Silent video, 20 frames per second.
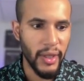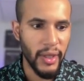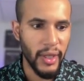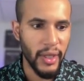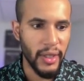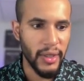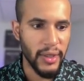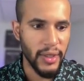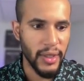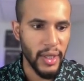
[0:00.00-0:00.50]

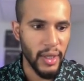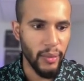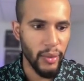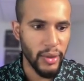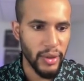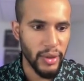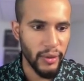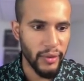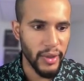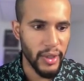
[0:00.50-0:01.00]
Like I said,
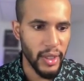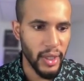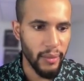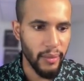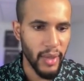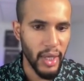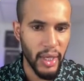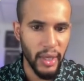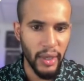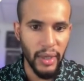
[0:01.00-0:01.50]
most of the
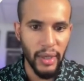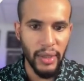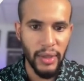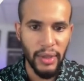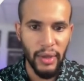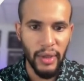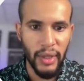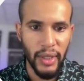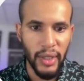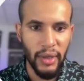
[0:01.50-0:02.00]
amenities
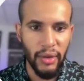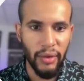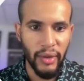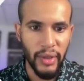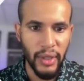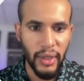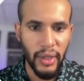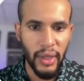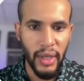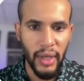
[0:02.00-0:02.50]
are in the
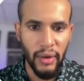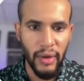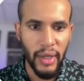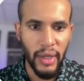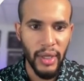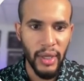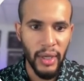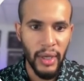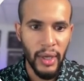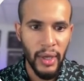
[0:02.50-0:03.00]
northern
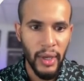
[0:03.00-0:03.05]
area,